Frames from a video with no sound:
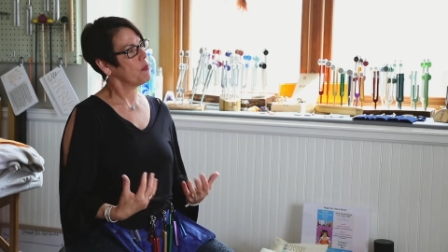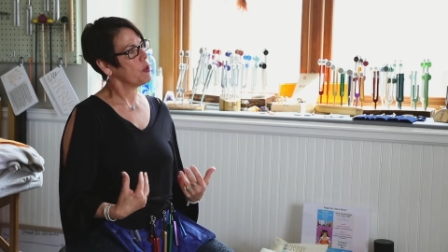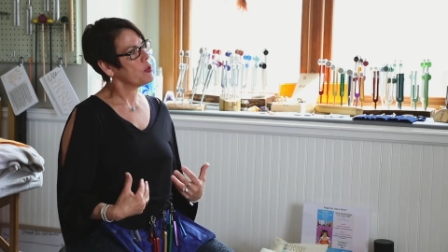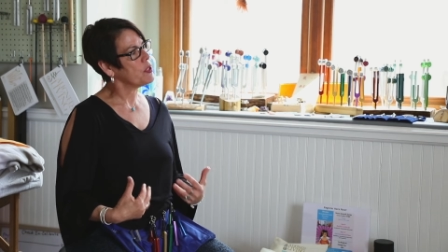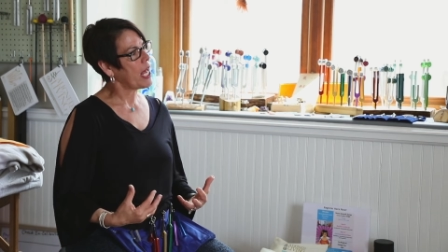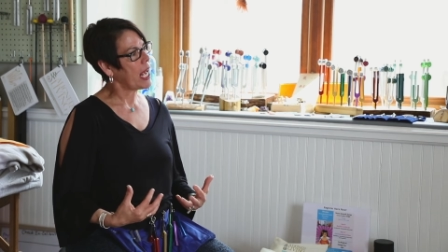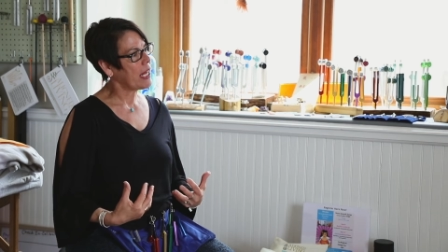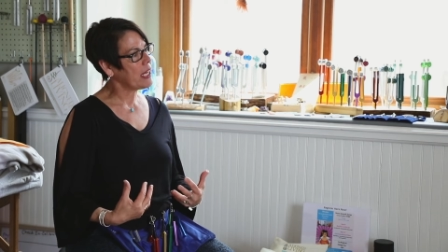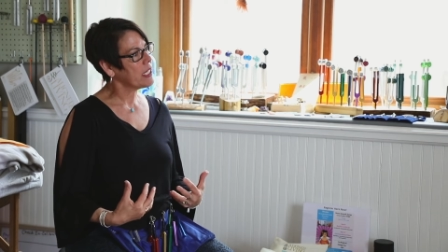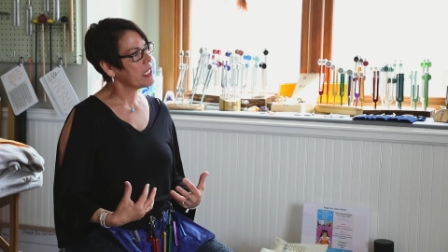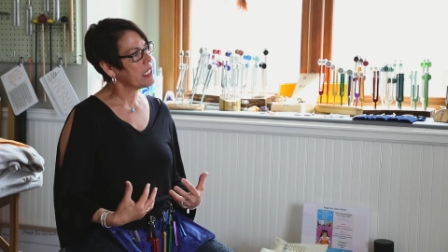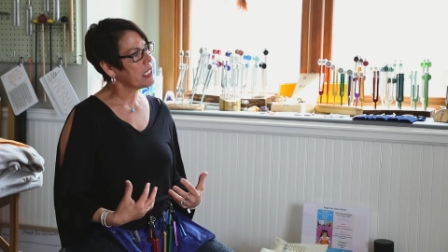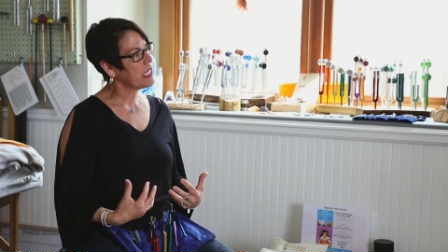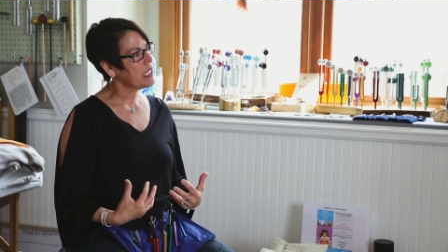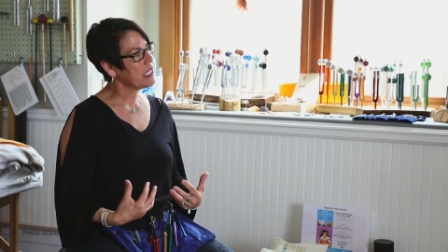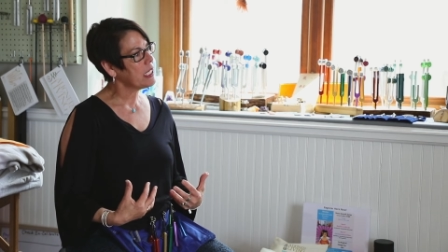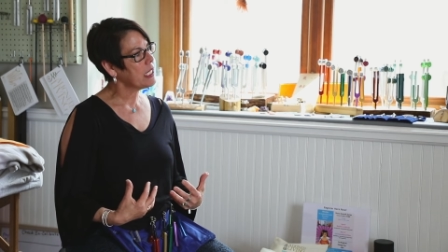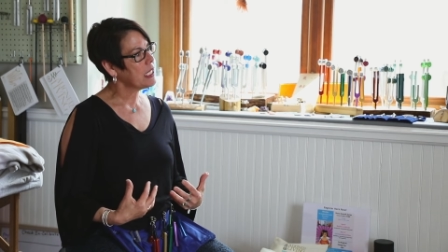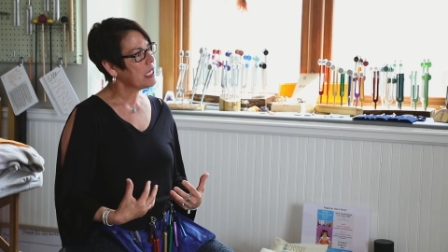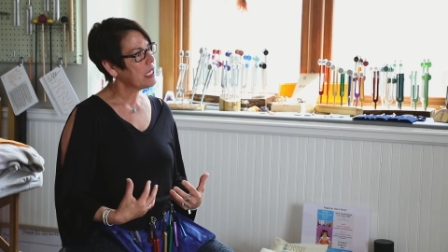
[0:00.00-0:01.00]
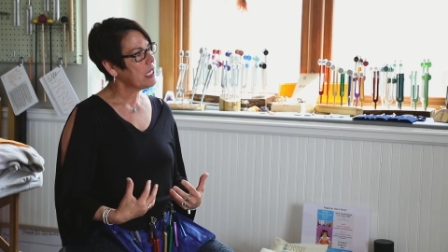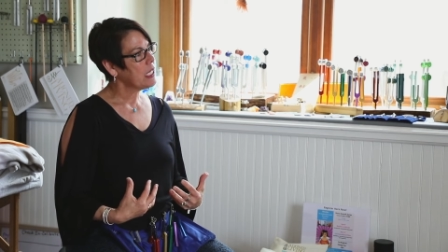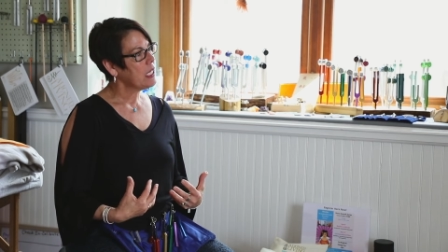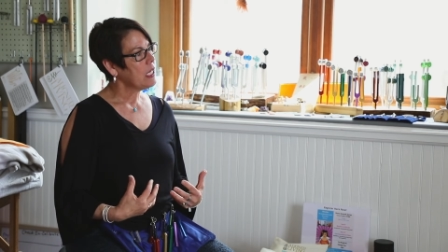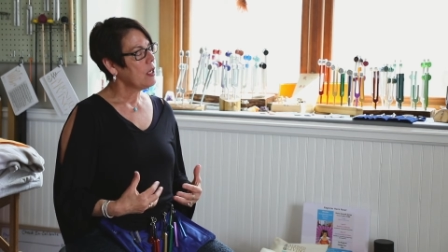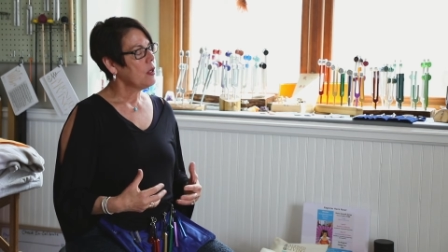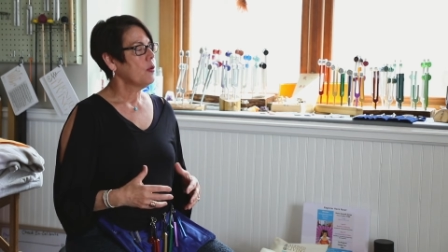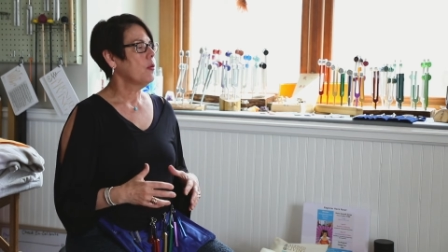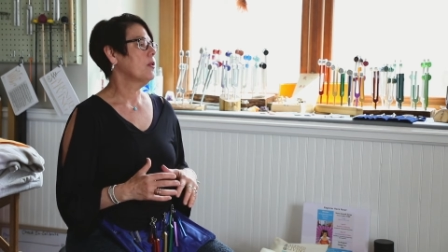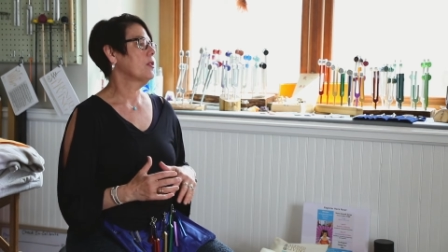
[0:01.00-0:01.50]
modality,
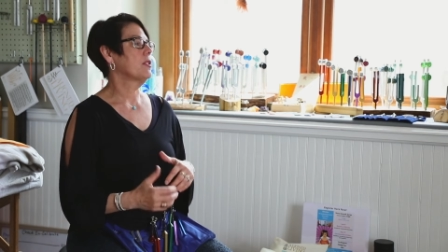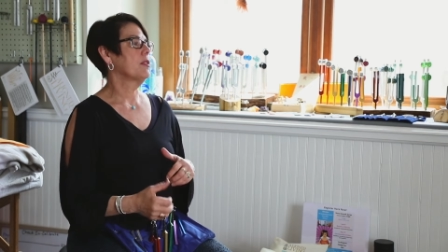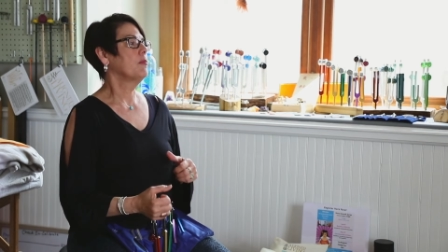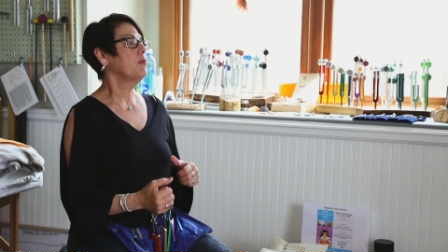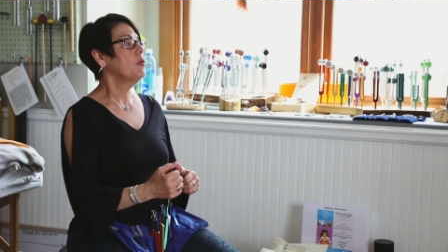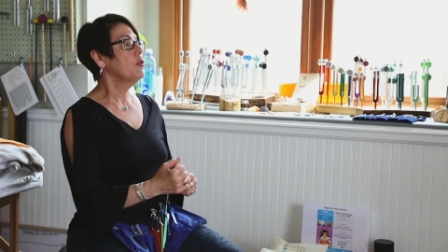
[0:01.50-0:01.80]
mm-hmm. whereas the